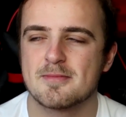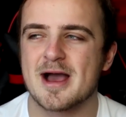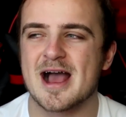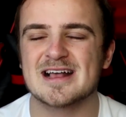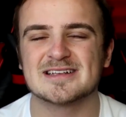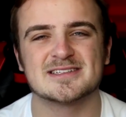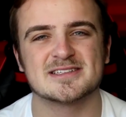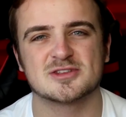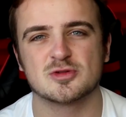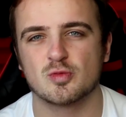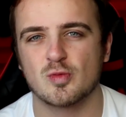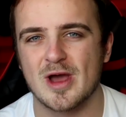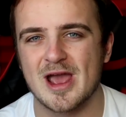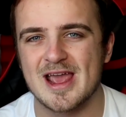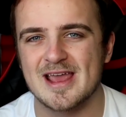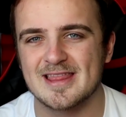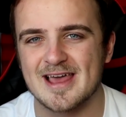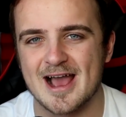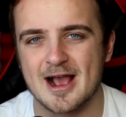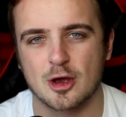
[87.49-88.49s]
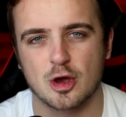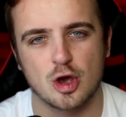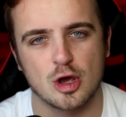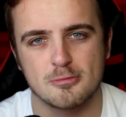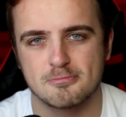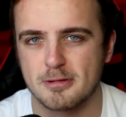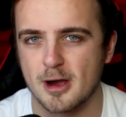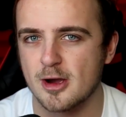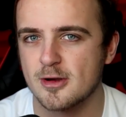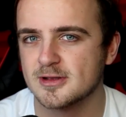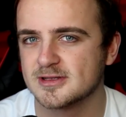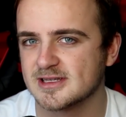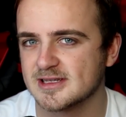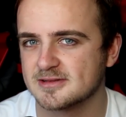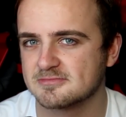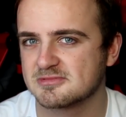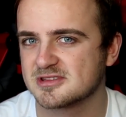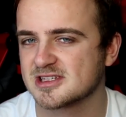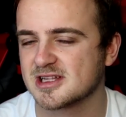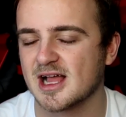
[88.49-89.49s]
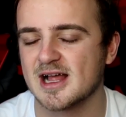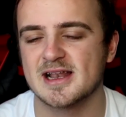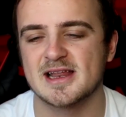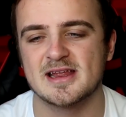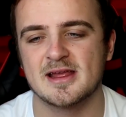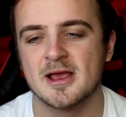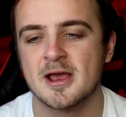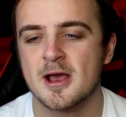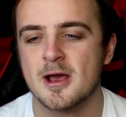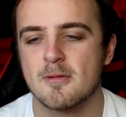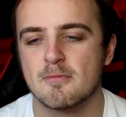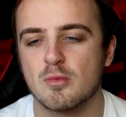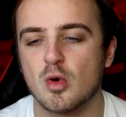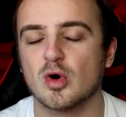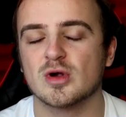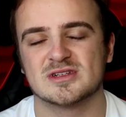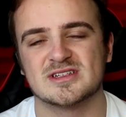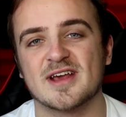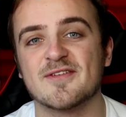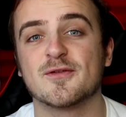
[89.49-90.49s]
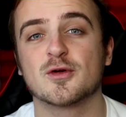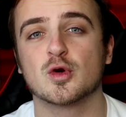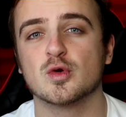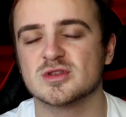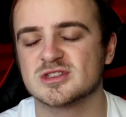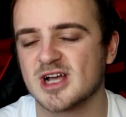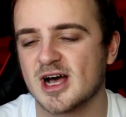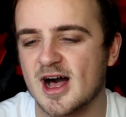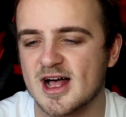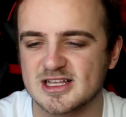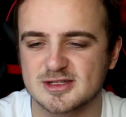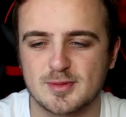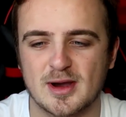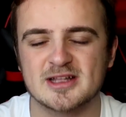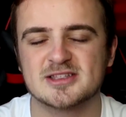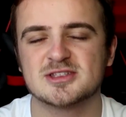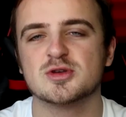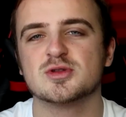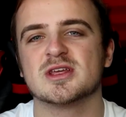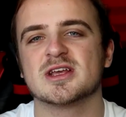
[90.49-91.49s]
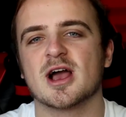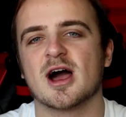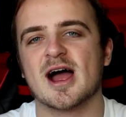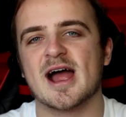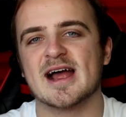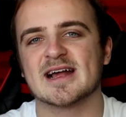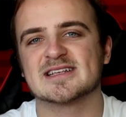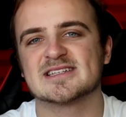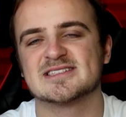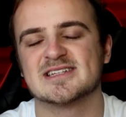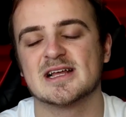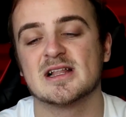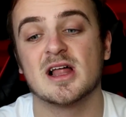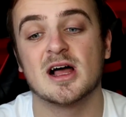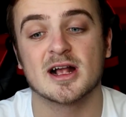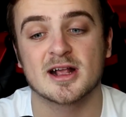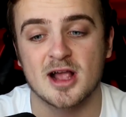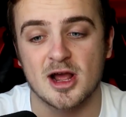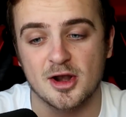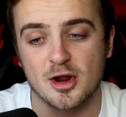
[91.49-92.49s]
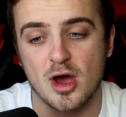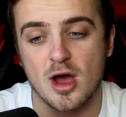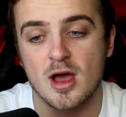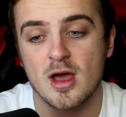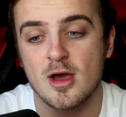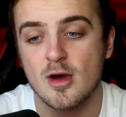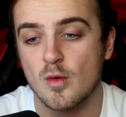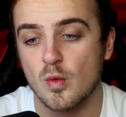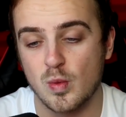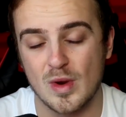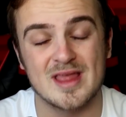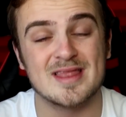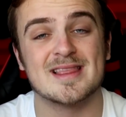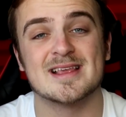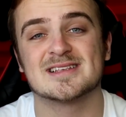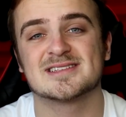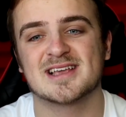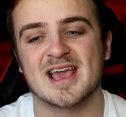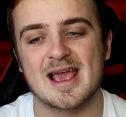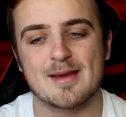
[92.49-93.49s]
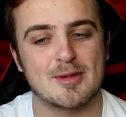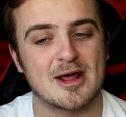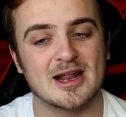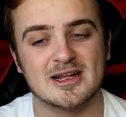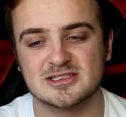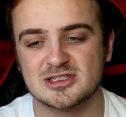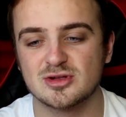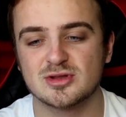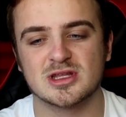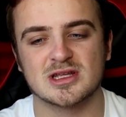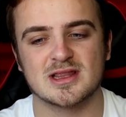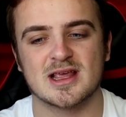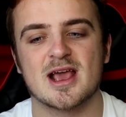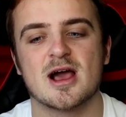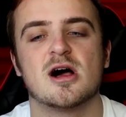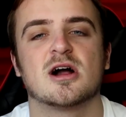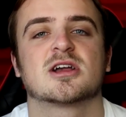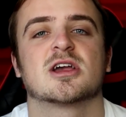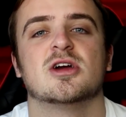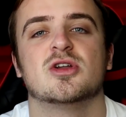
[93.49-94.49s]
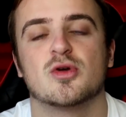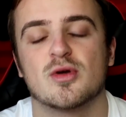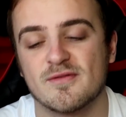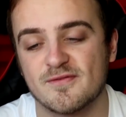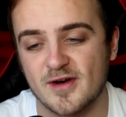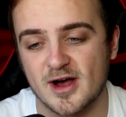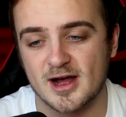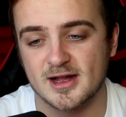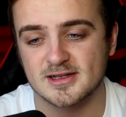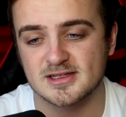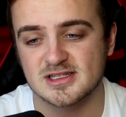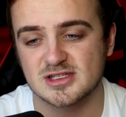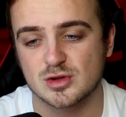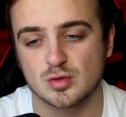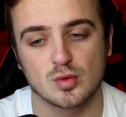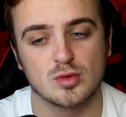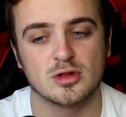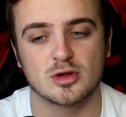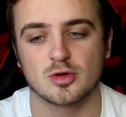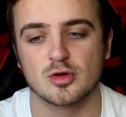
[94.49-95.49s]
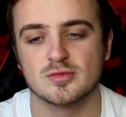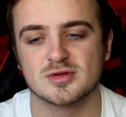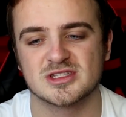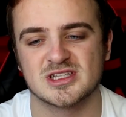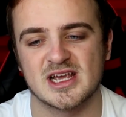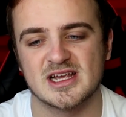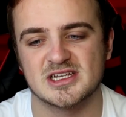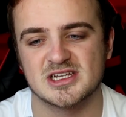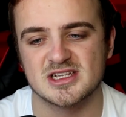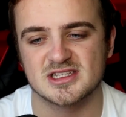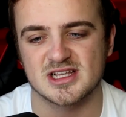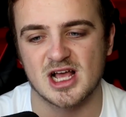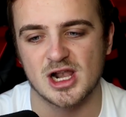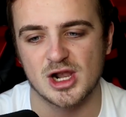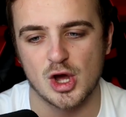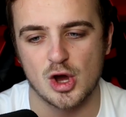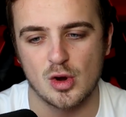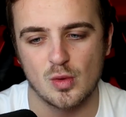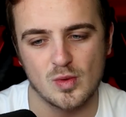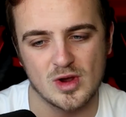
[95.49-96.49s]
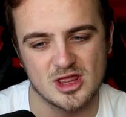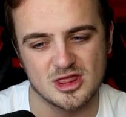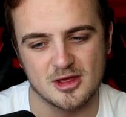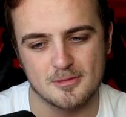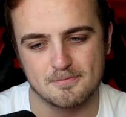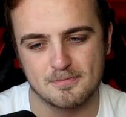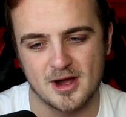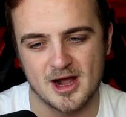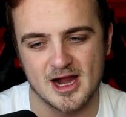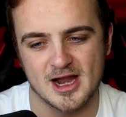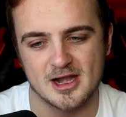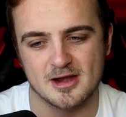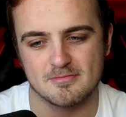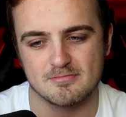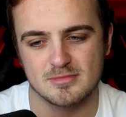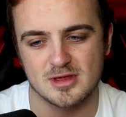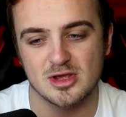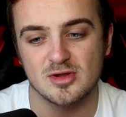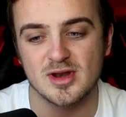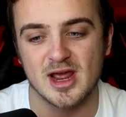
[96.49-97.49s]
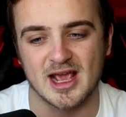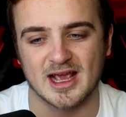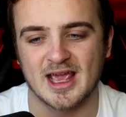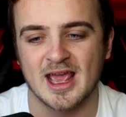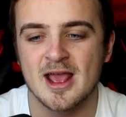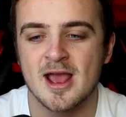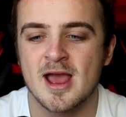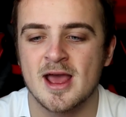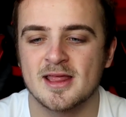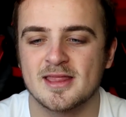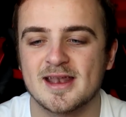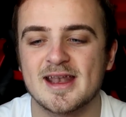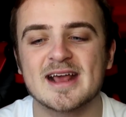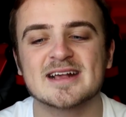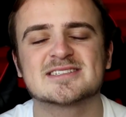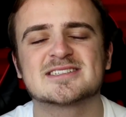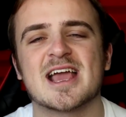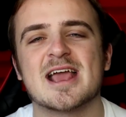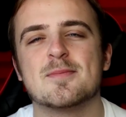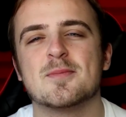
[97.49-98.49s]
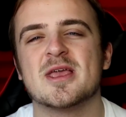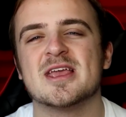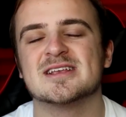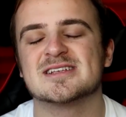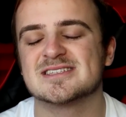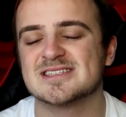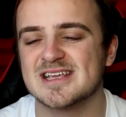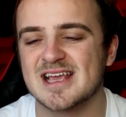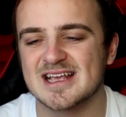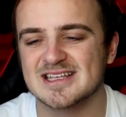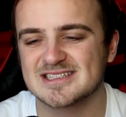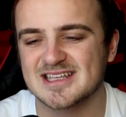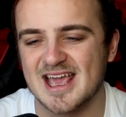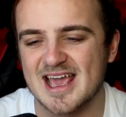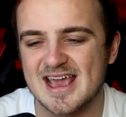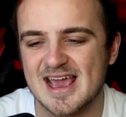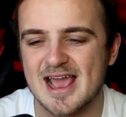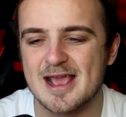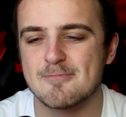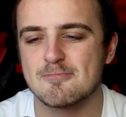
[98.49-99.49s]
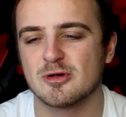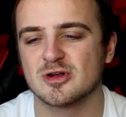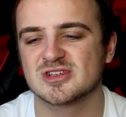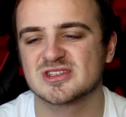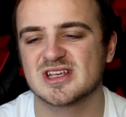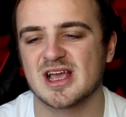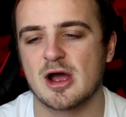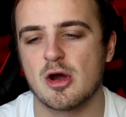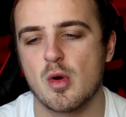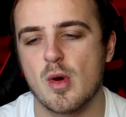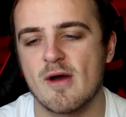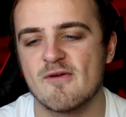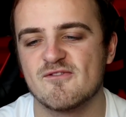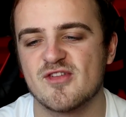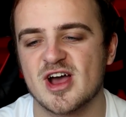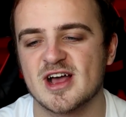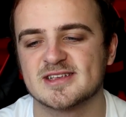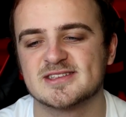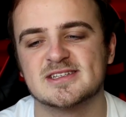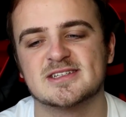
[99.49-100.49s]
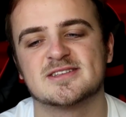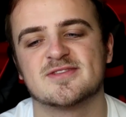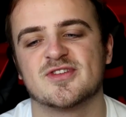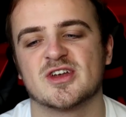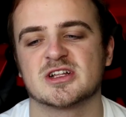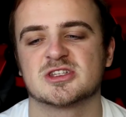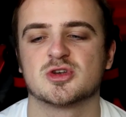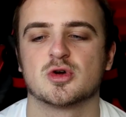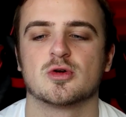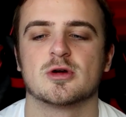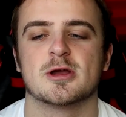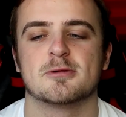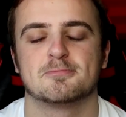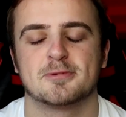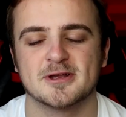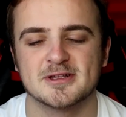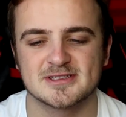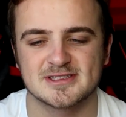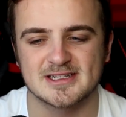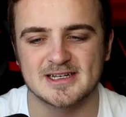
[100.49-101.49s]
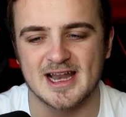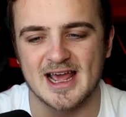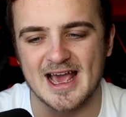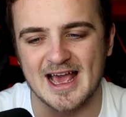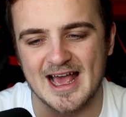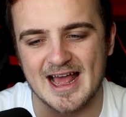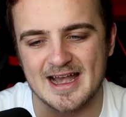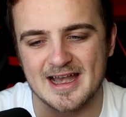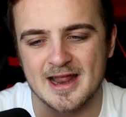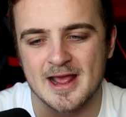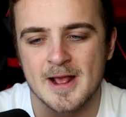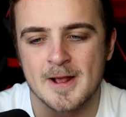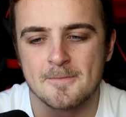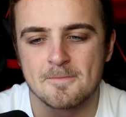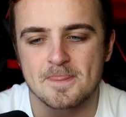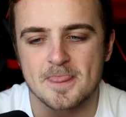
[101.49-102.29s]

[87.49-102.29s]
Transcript: but as it's away, that could pose a slightly more difficult task. But I do think Ajax still are going to win this game, and I do think they are going to advance through the group stages along with Bayern Munich. The next game is CSKA Moscow versus Viktoria Plzen, and